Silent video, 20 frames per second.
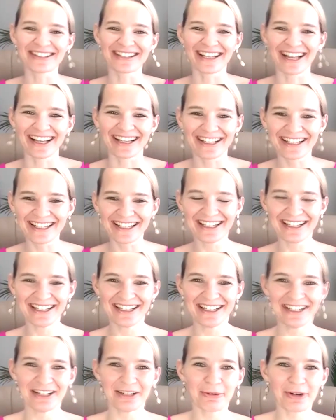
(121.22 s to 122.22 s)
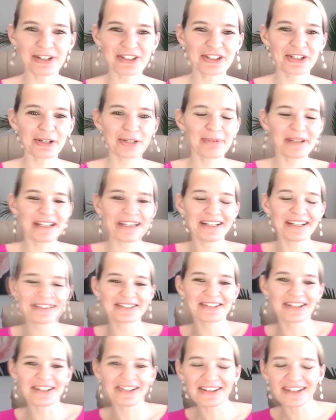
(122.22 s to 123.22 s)
like, what should be
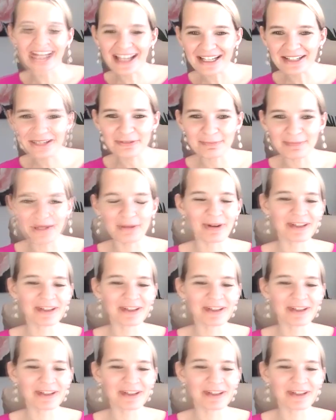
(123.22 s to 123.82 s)
the length be?